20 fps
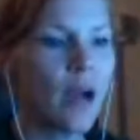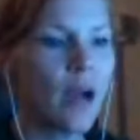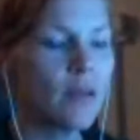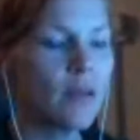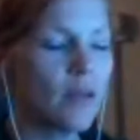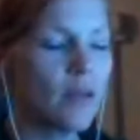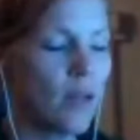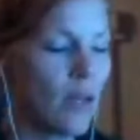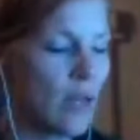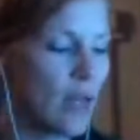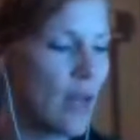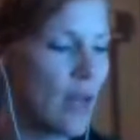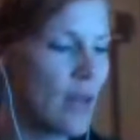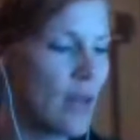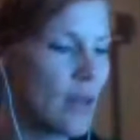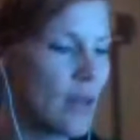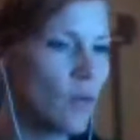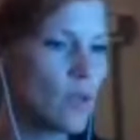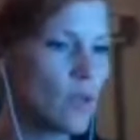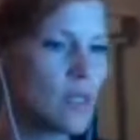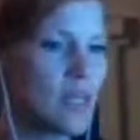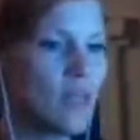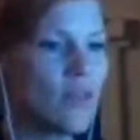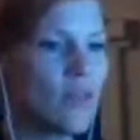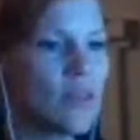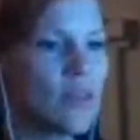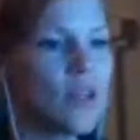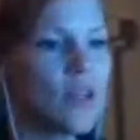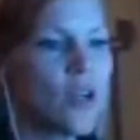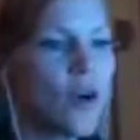and it was even the
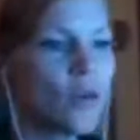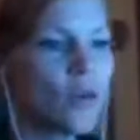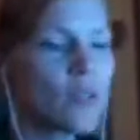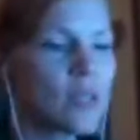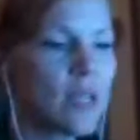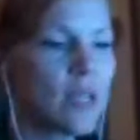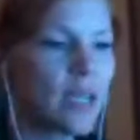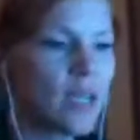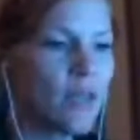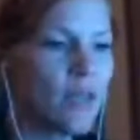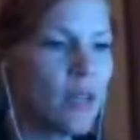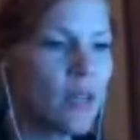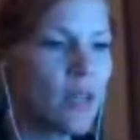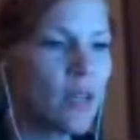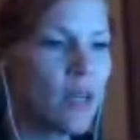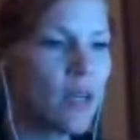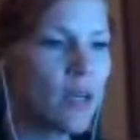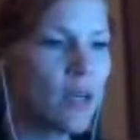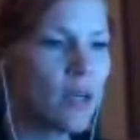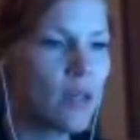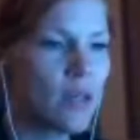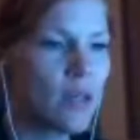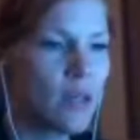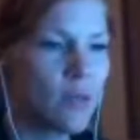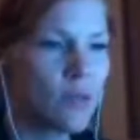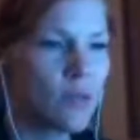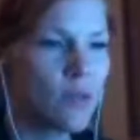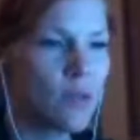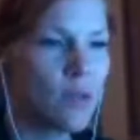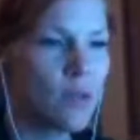notes, like even
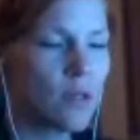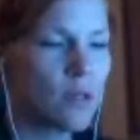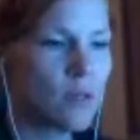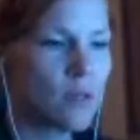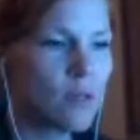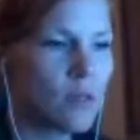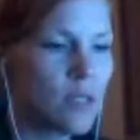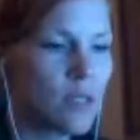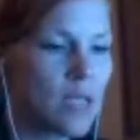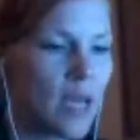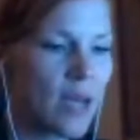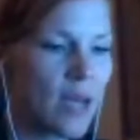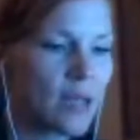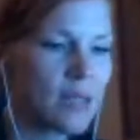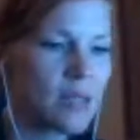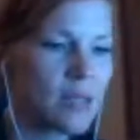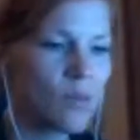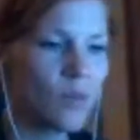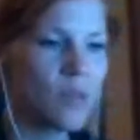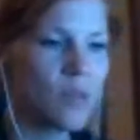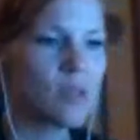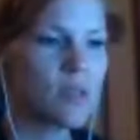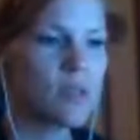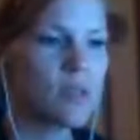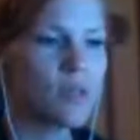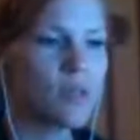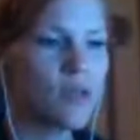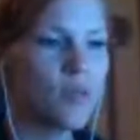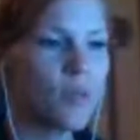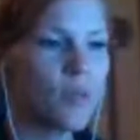the text was
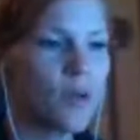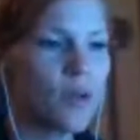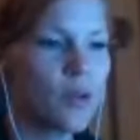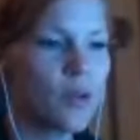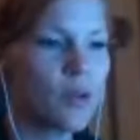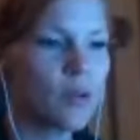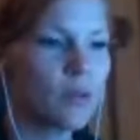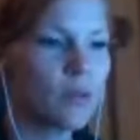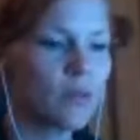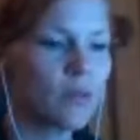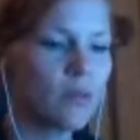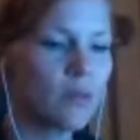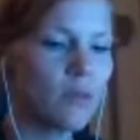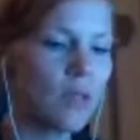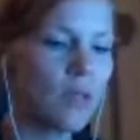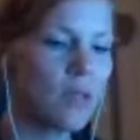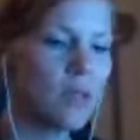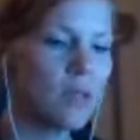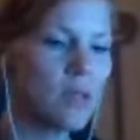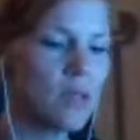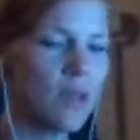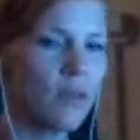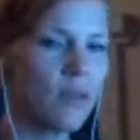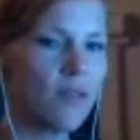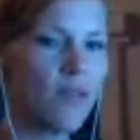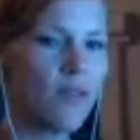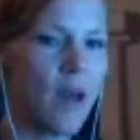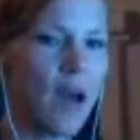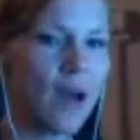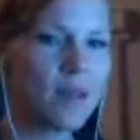super easy and
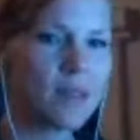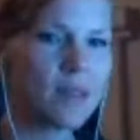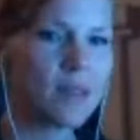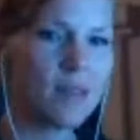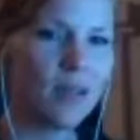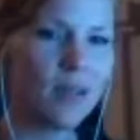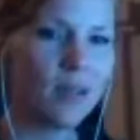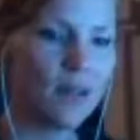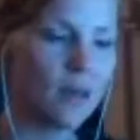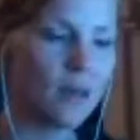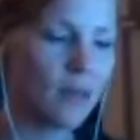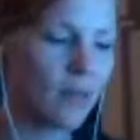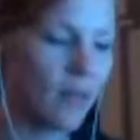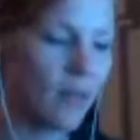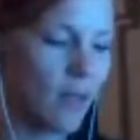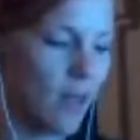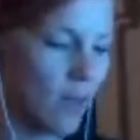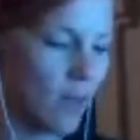fast. Like it